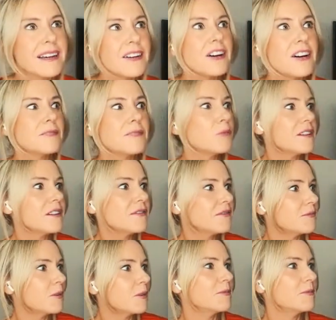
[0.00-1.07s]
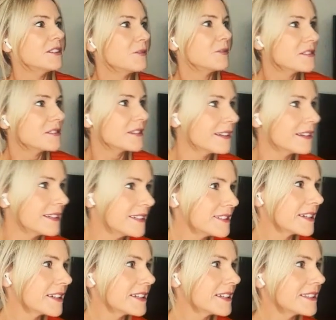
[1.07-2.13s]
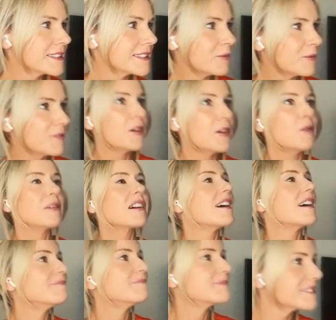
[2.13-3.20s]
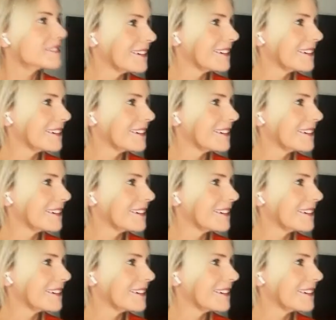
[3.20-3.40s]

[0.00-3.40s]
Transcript: god, what if we don't sell any tickets? What if no one comes?